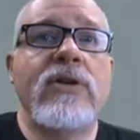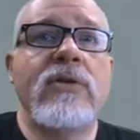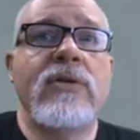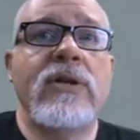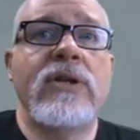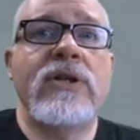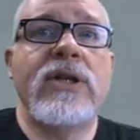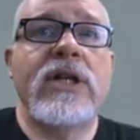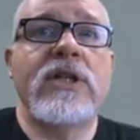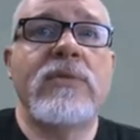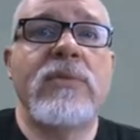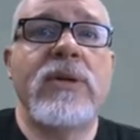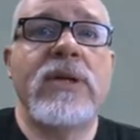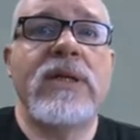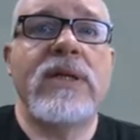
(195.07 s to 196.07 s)
an
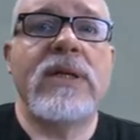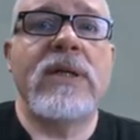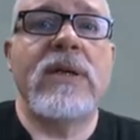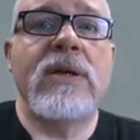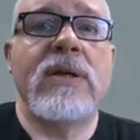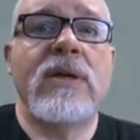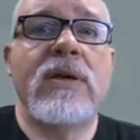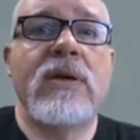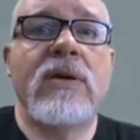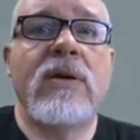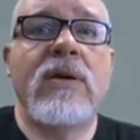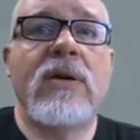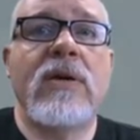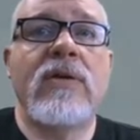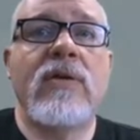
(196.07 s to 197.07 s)
adjustment
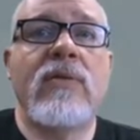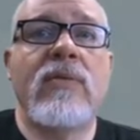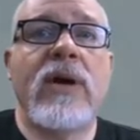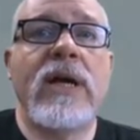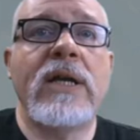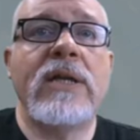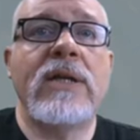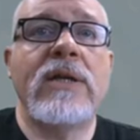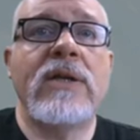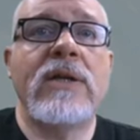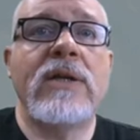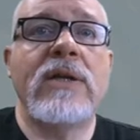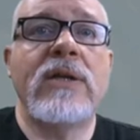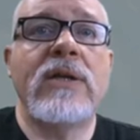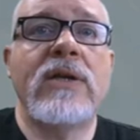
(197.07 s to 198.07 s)
on the right
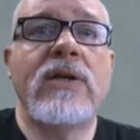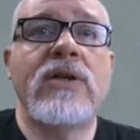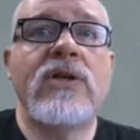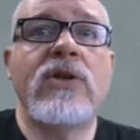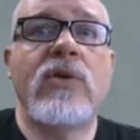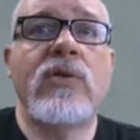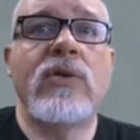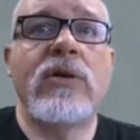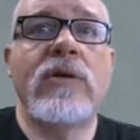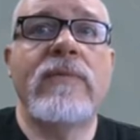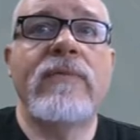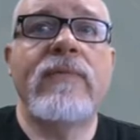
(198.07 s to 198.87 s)
shoulder,